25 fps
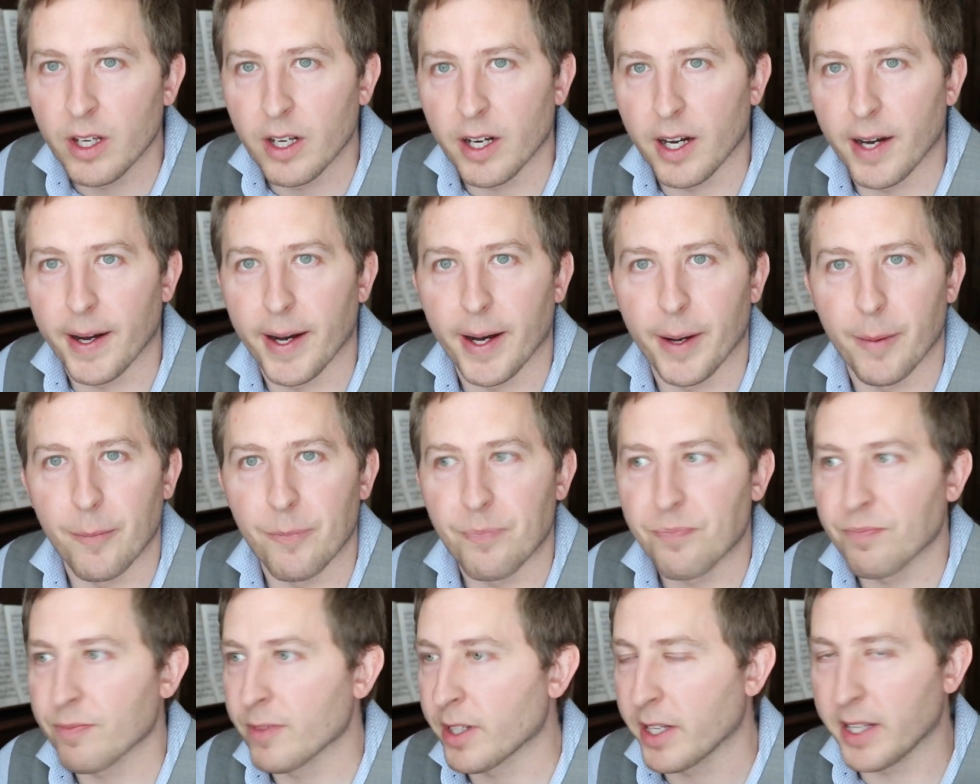
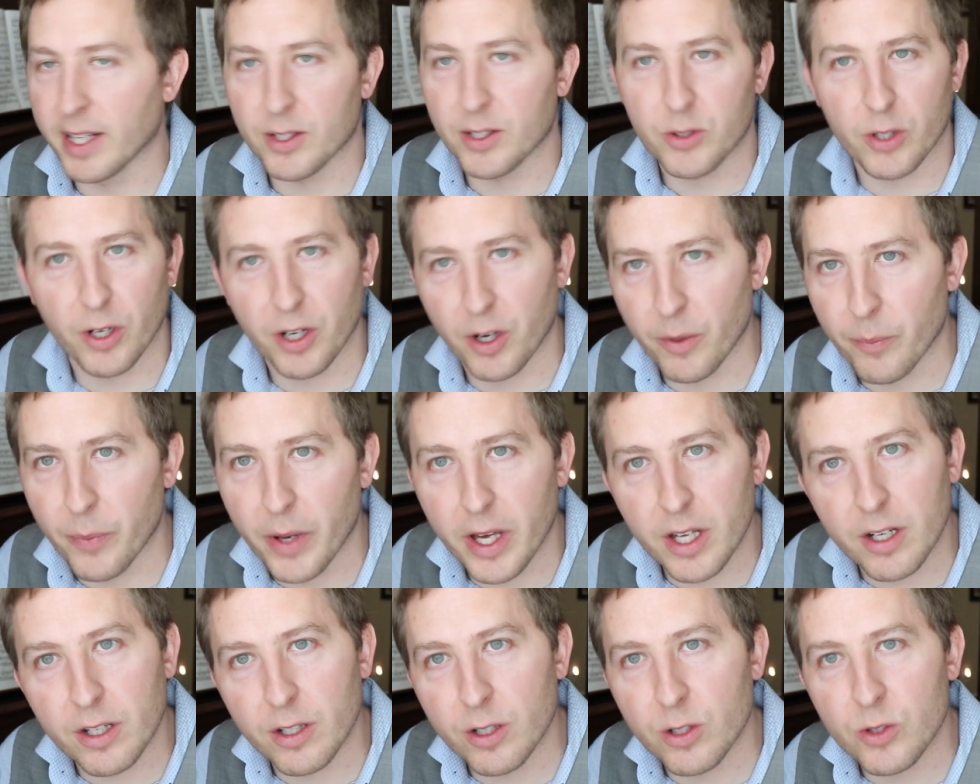Um, that's what our
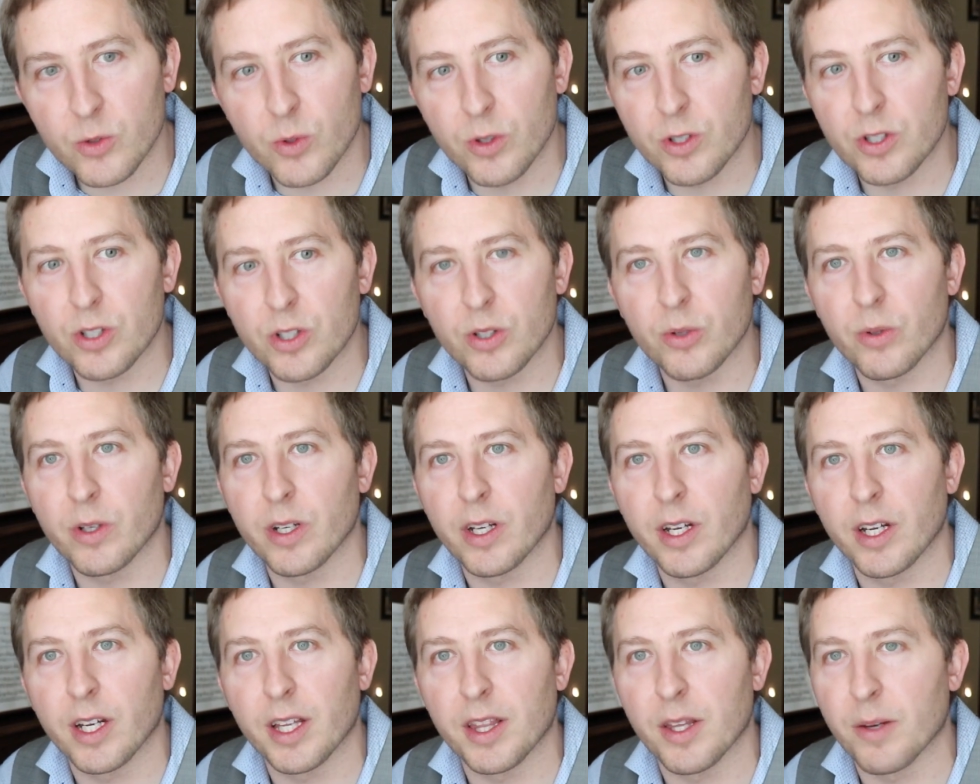competitors were
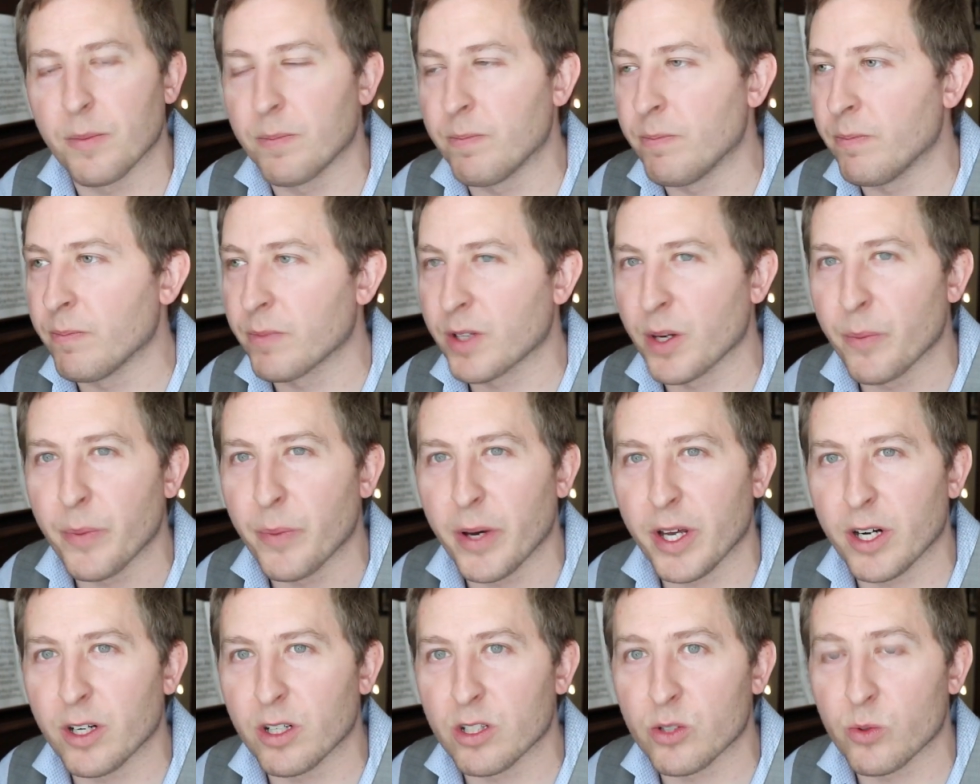doing. And then
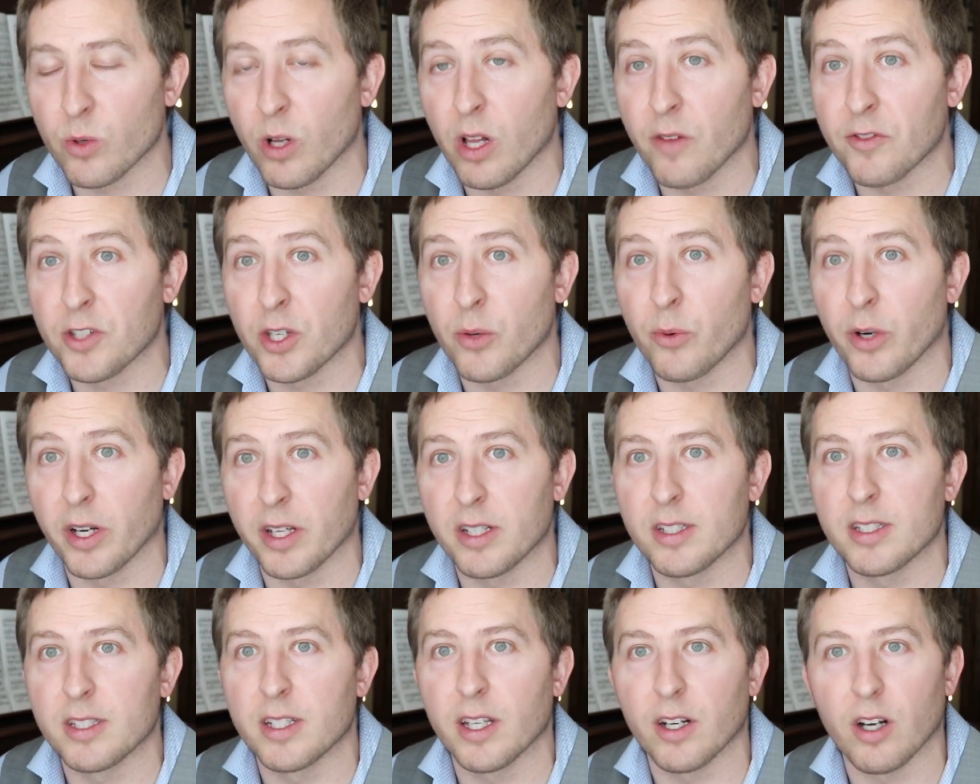competitors were all of a sudden
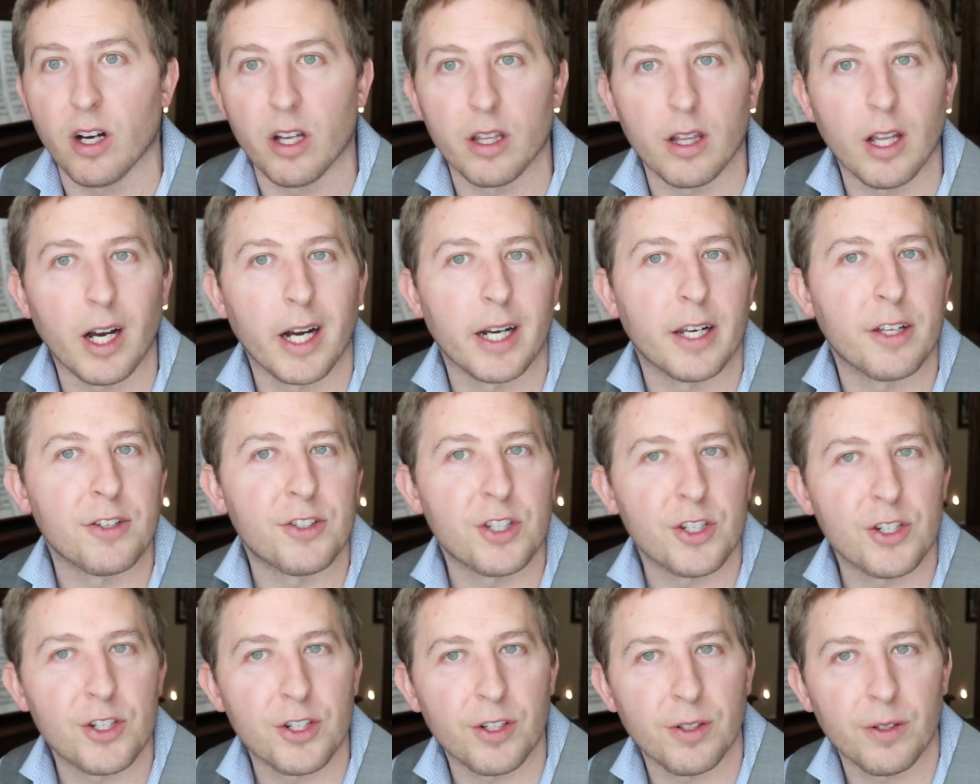wanting to get online and
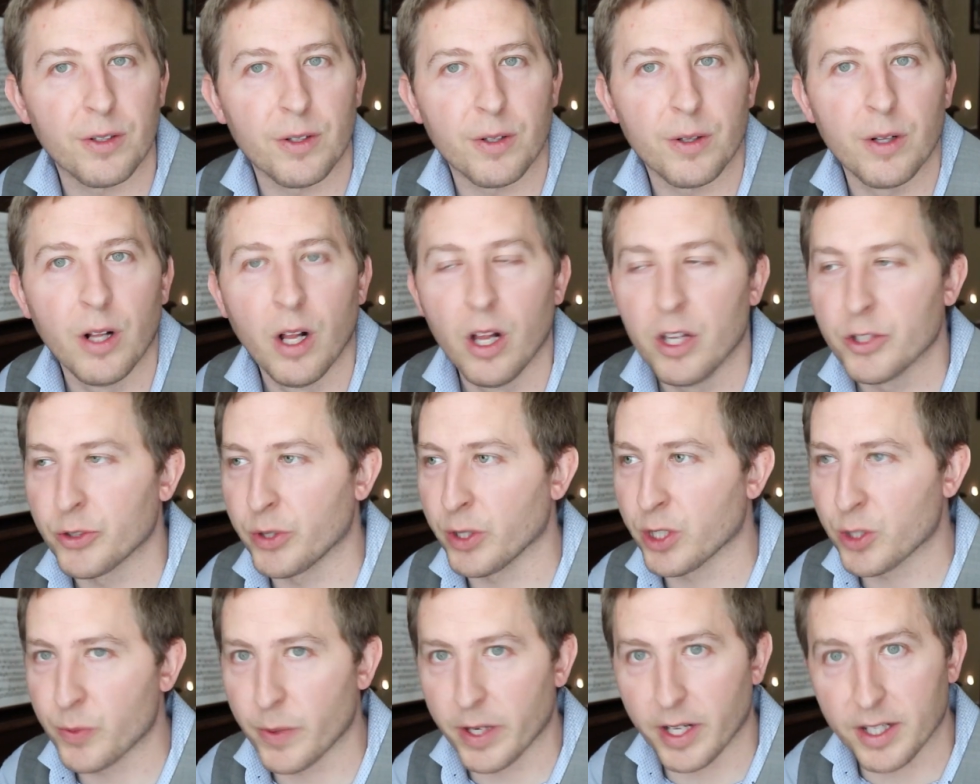digital.
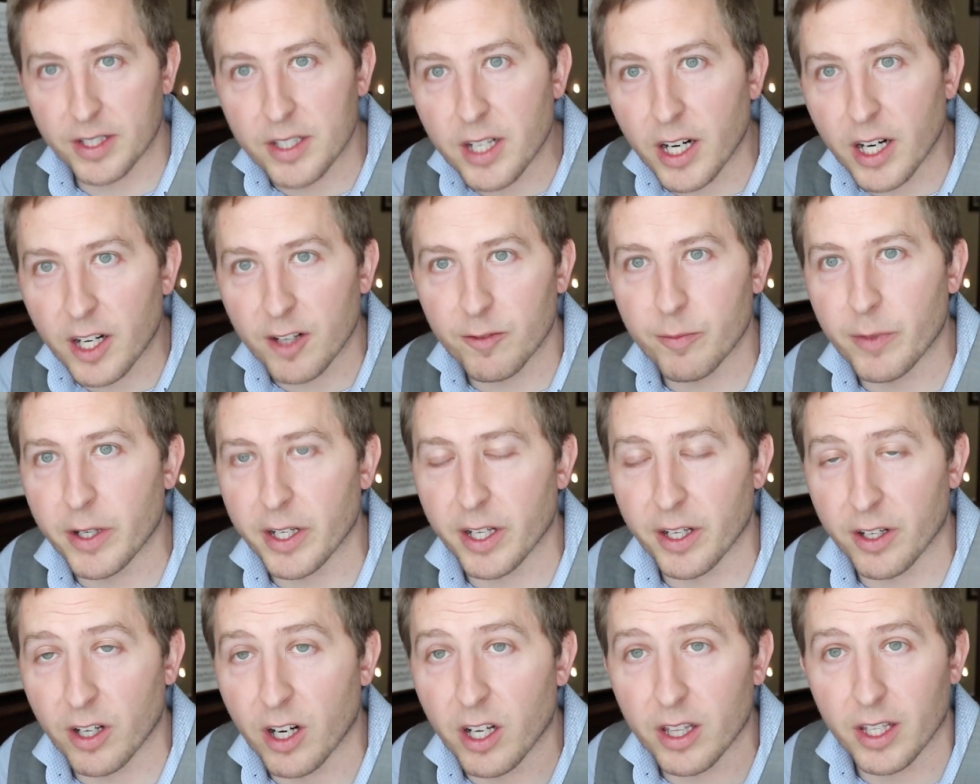So they're spending a ton of
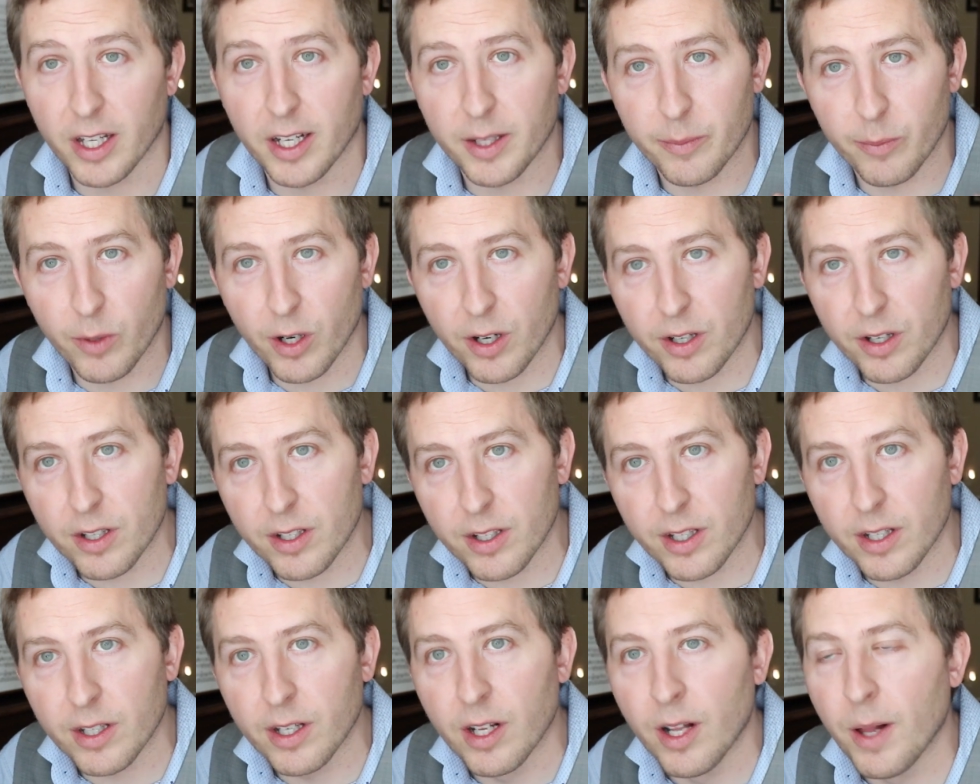money on online
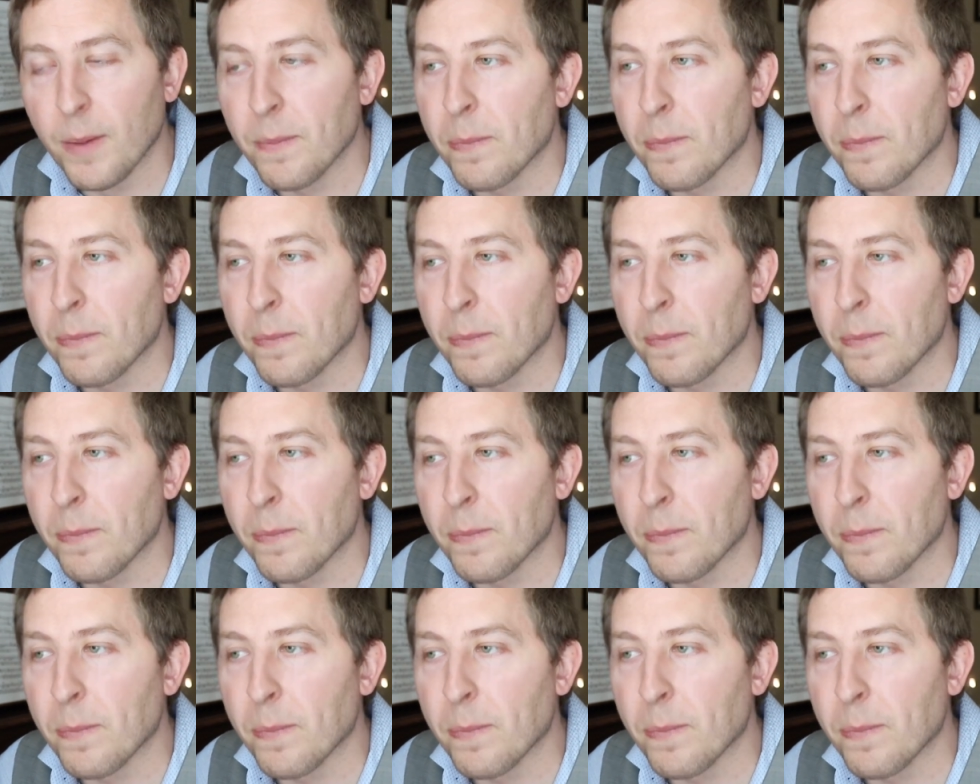marketing.